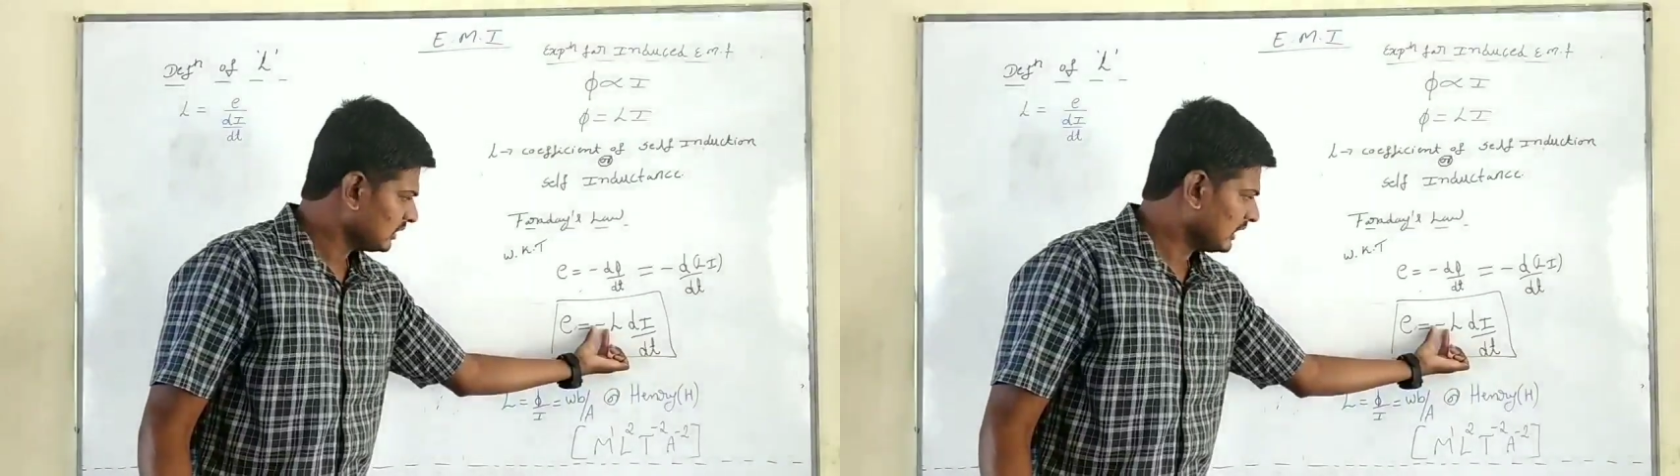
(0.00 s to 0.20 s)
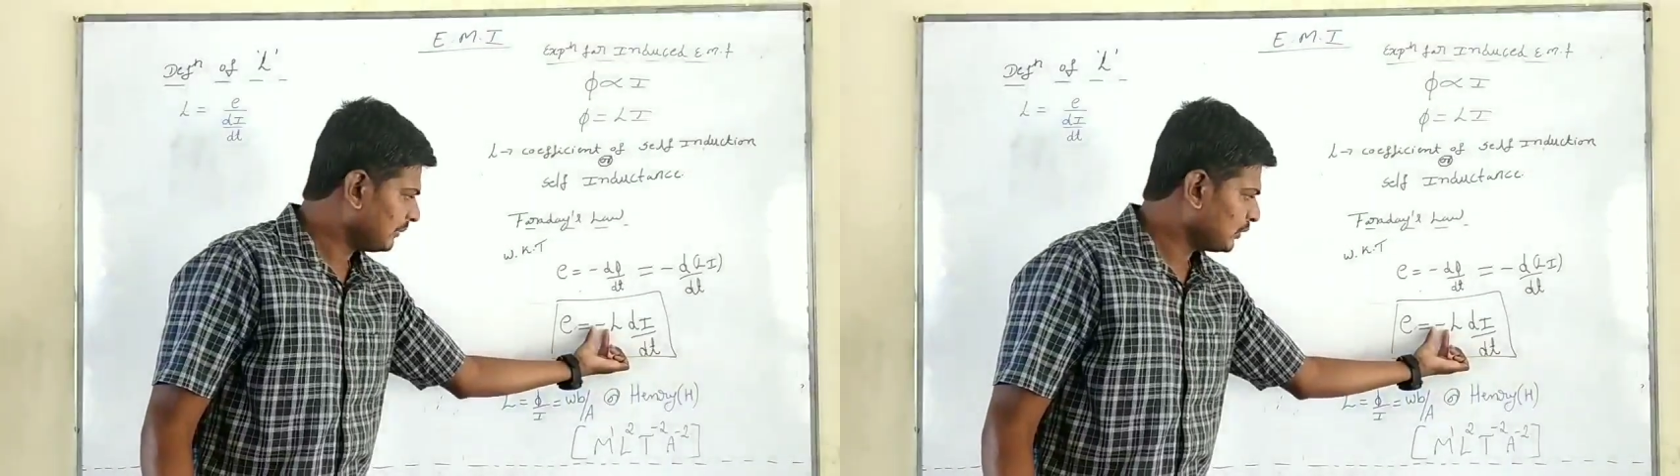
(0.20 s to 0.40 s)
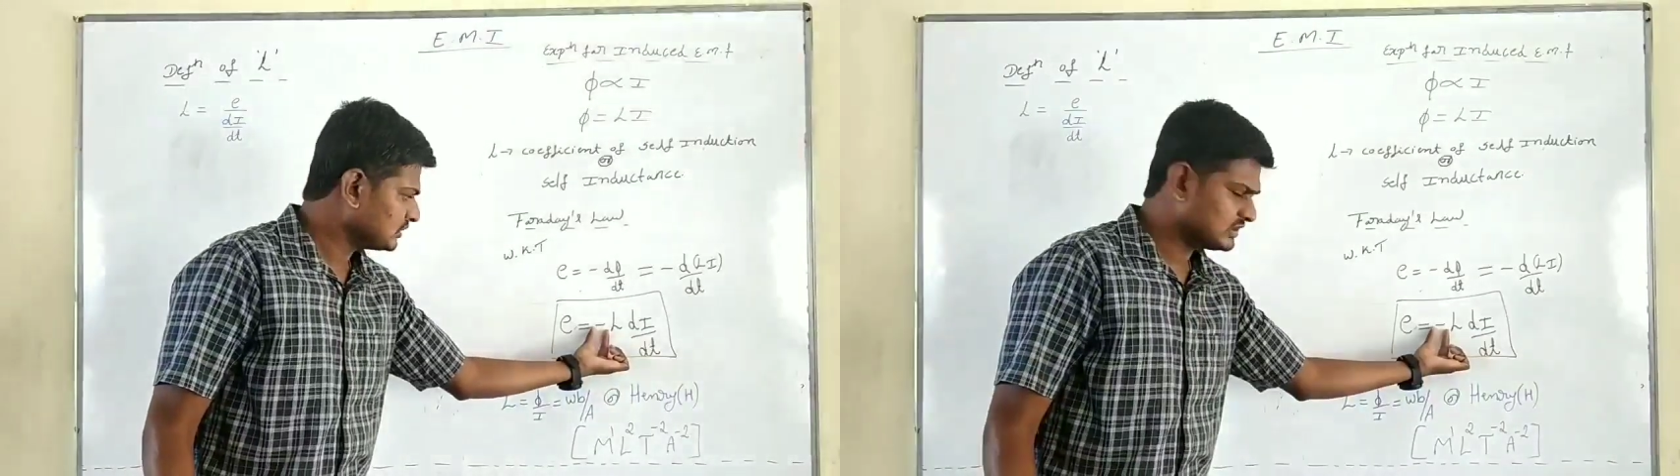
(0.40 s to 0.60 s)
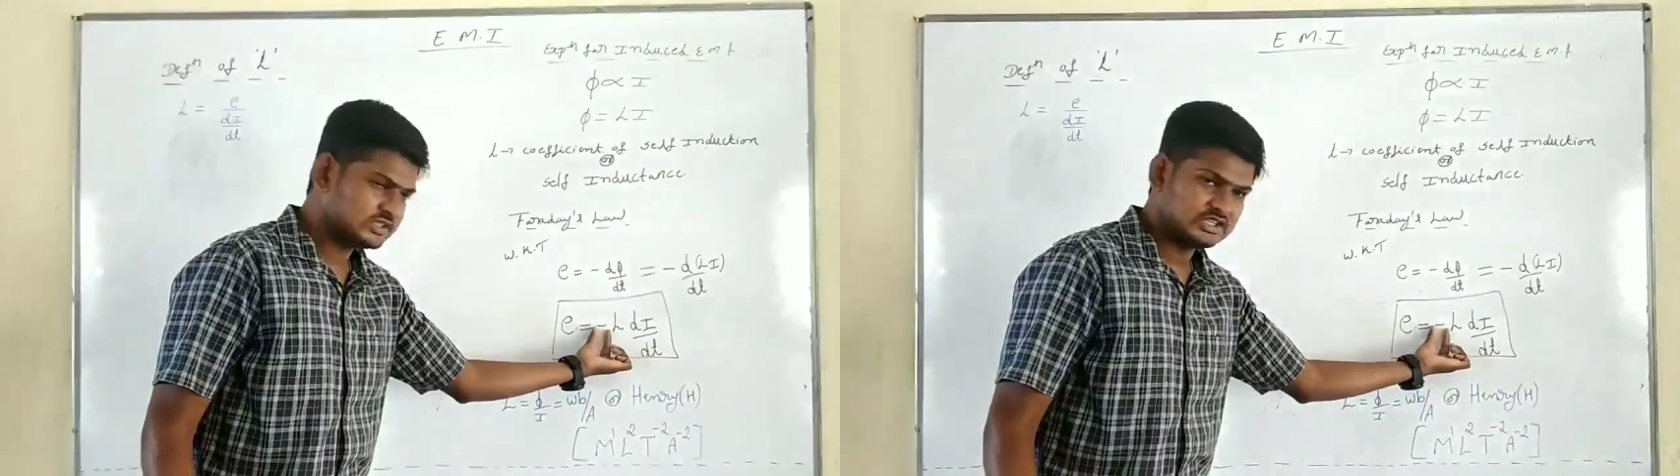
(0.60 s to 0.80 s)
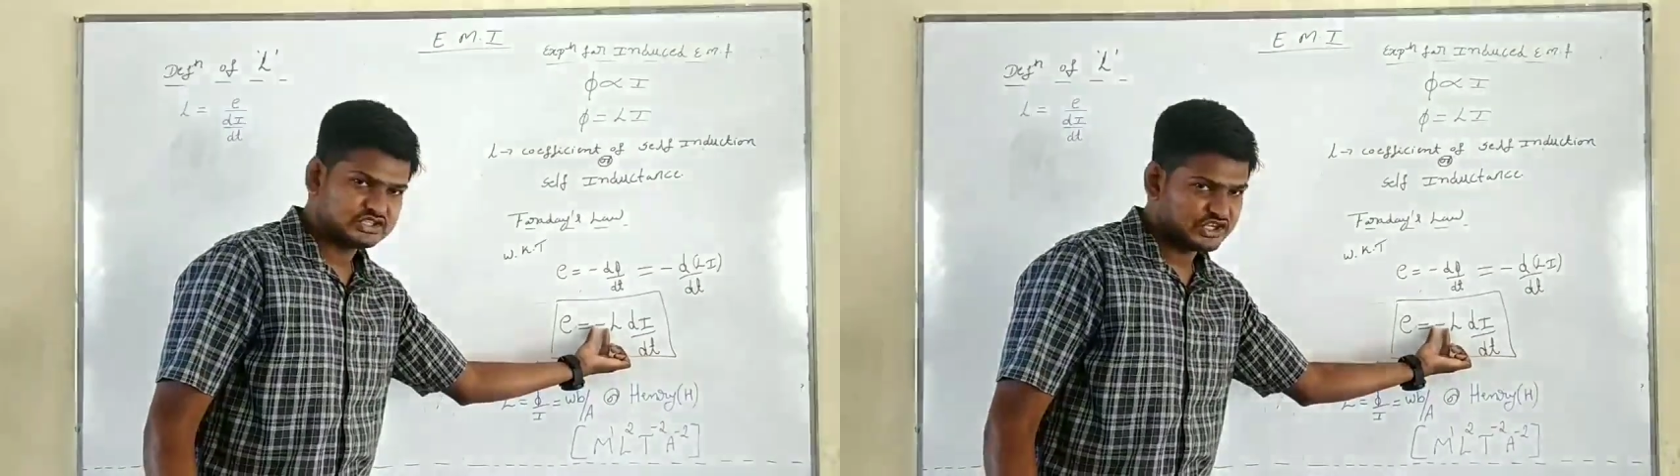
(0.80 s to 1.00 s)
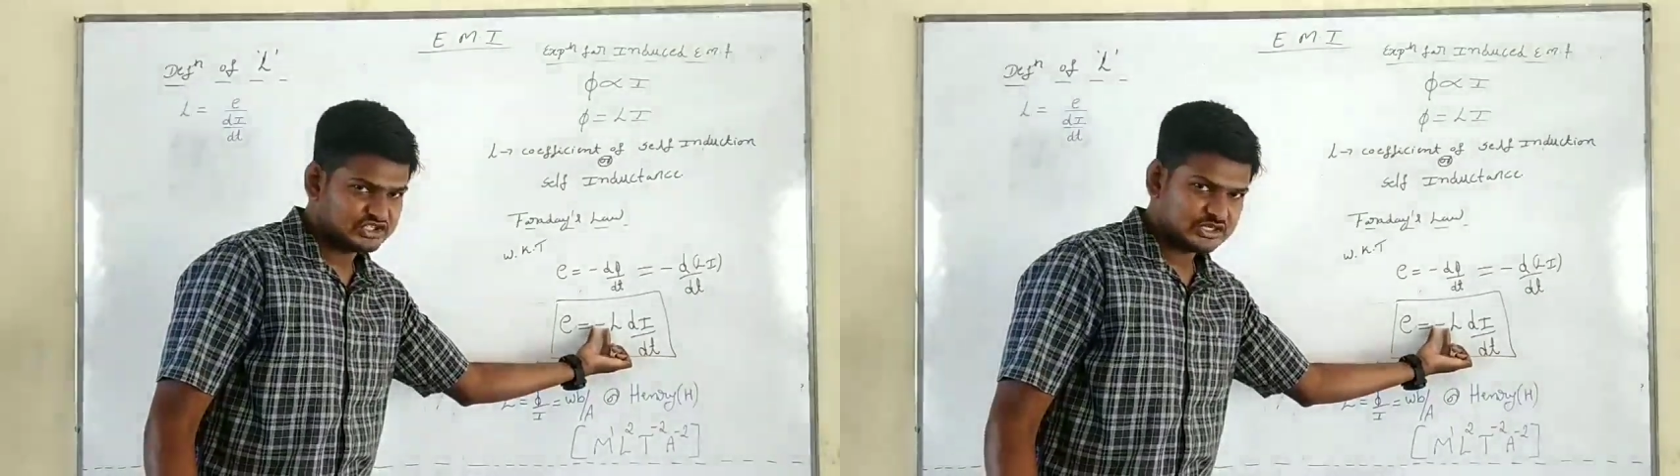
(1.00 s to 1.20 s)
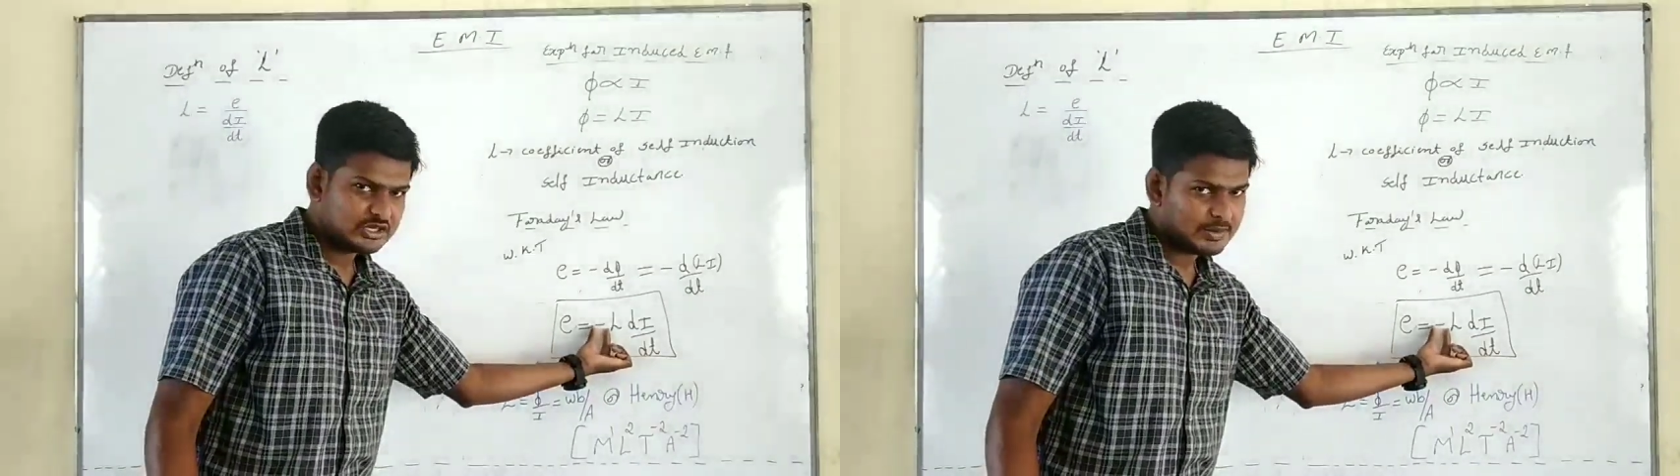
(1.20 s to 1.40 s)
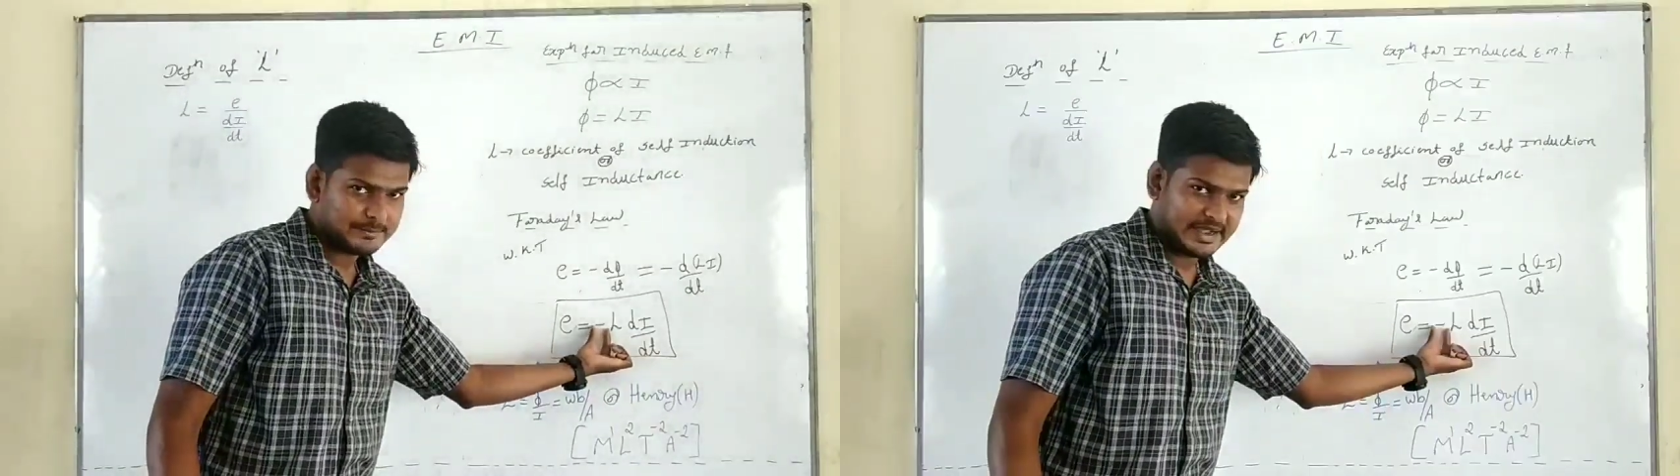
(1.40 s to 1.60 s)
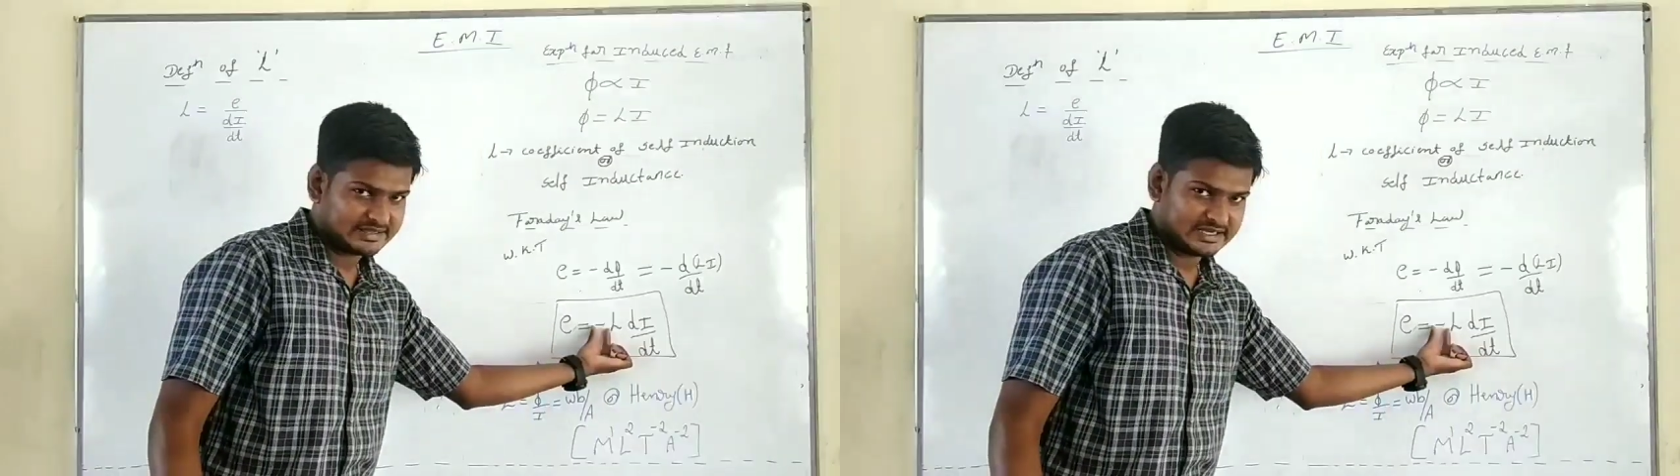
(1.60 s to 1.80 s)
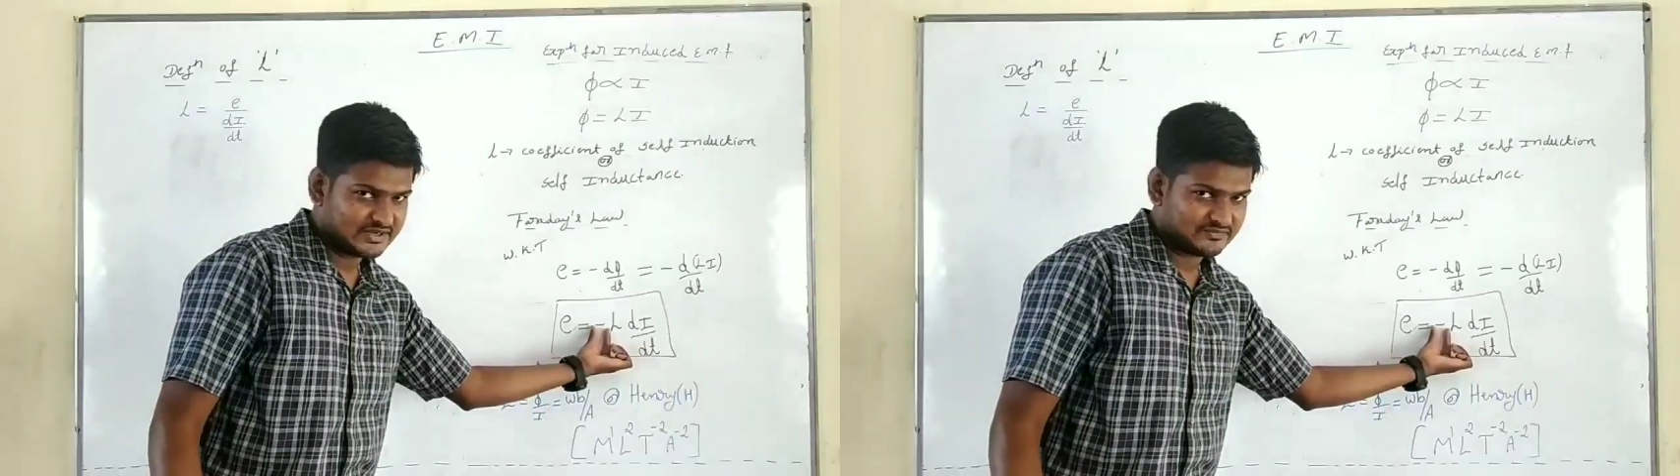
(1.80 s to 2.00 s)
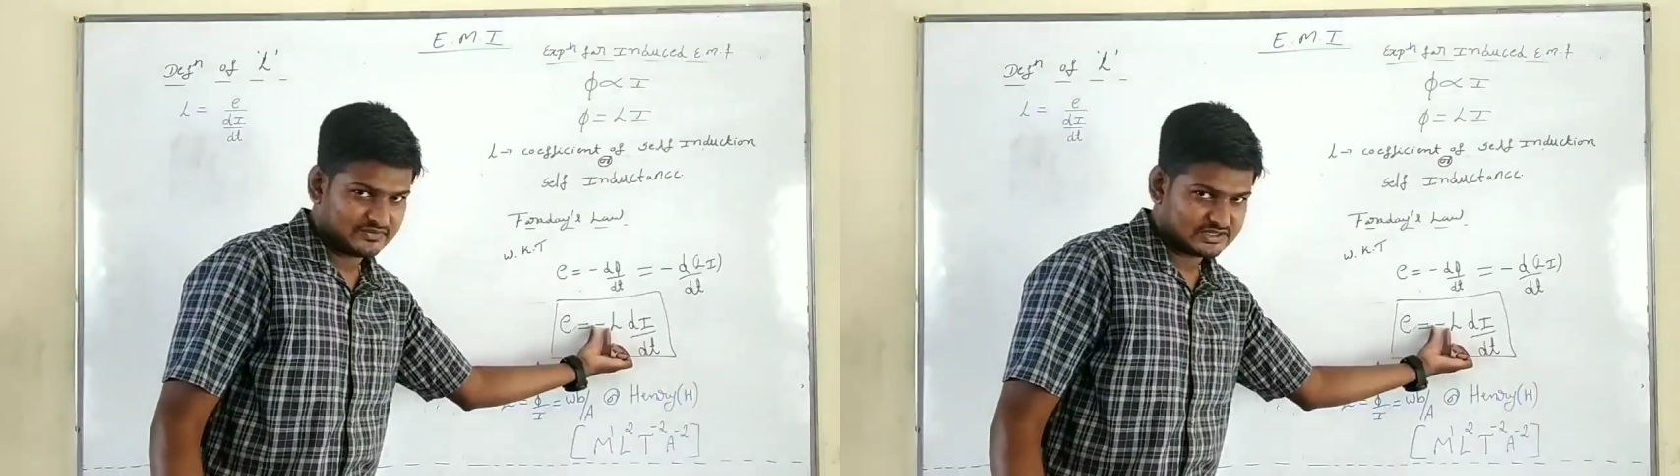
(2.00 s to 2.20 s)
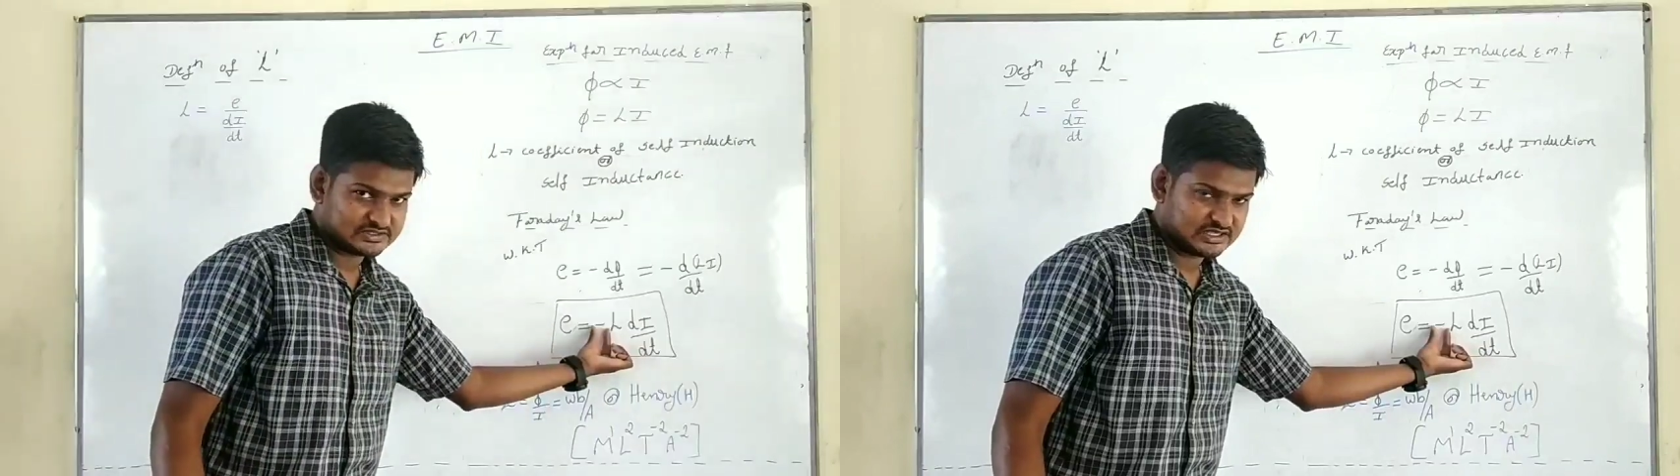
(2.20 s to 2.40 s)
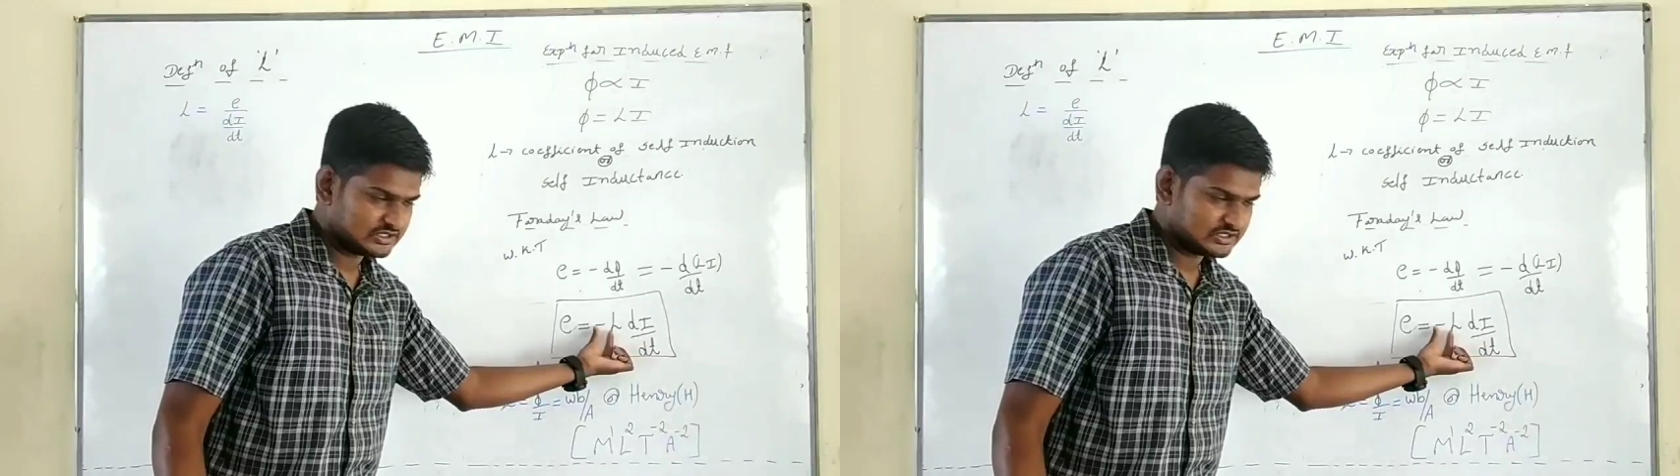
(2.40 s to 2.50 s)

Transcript: Opposes the change in magnetic flux.